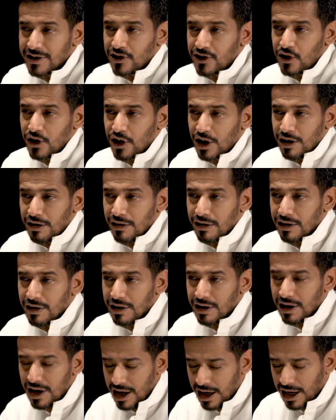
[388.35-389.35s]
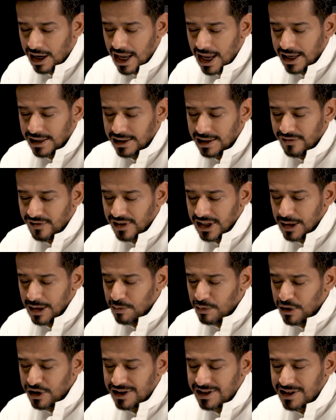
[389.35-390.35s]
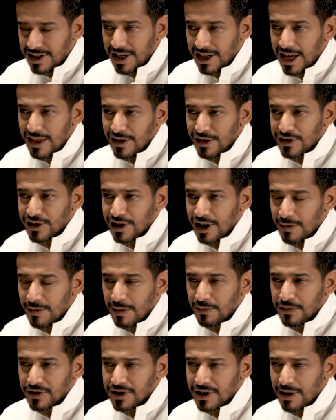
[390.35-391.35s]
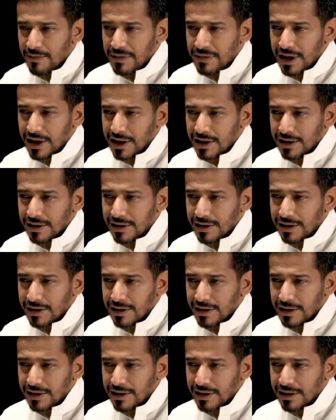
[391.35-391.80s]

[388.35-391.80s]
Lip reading: that you can collectively put together to come up with something.